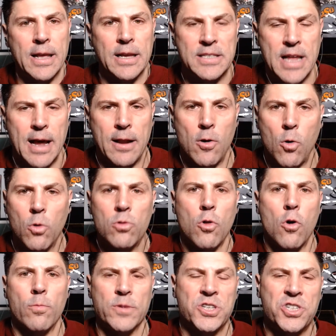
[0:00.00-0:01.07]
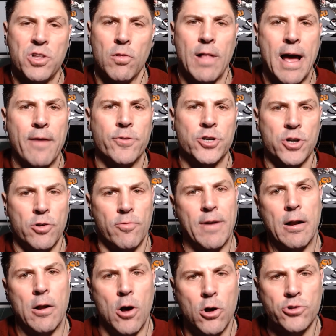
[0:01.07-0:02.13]
is that Oklahoma is still averaging around
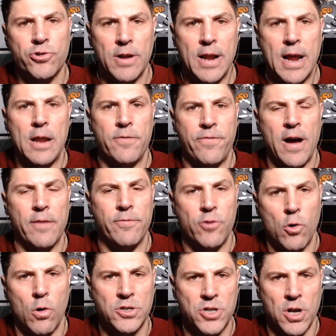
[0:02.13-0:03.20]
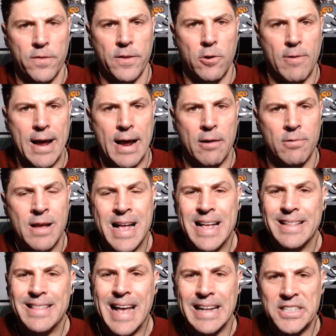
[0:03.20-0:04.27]
185 yards on the ground.
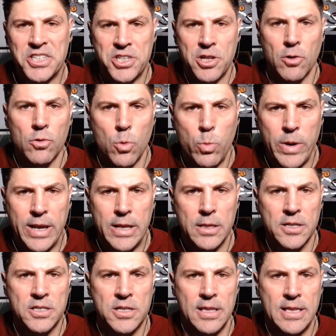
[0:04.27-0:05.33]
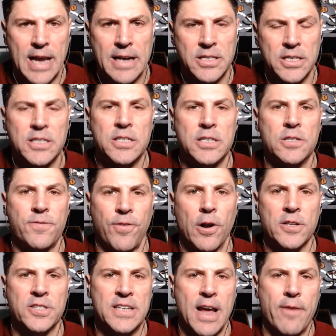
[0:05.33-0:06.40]
That's still the weakness of Texas's
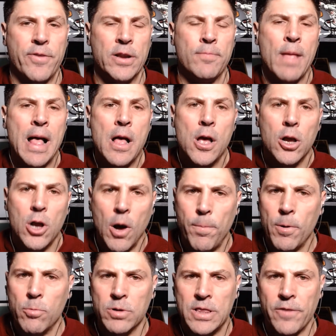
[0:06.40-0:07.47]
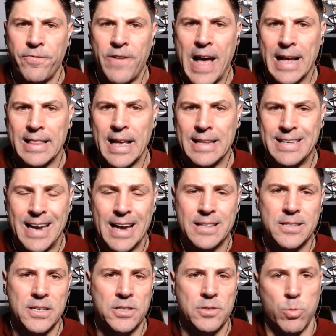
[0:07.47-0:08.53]
front seven. Coupled with the fact that
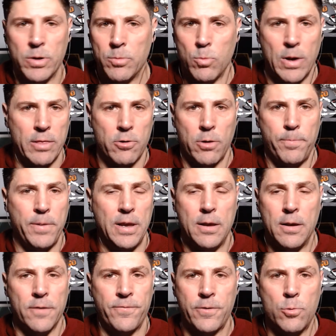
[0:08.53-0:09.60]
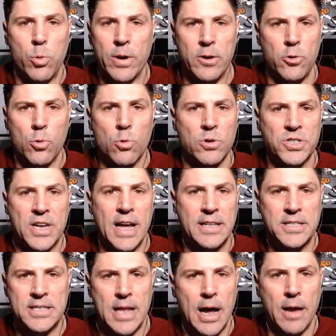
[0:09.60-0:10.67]
Texas, whether it be if Quinn Ewers gets
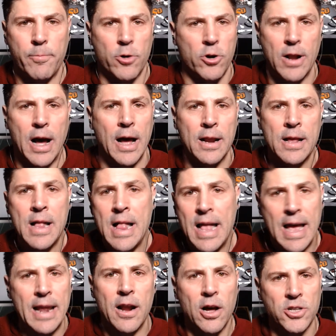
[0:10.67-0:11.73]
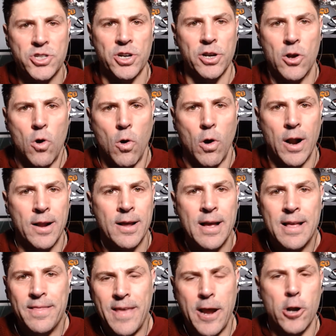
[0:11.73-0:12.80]
time or not, and Hudson Card,
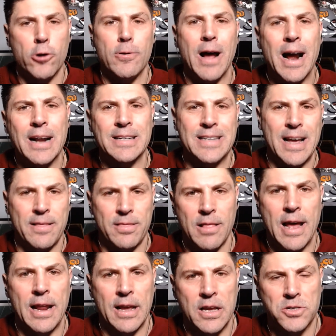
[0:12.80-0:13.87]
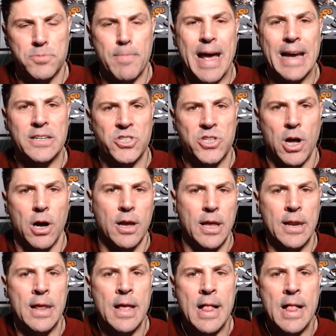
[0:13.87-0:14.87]
they are not as athletic as Max Duggan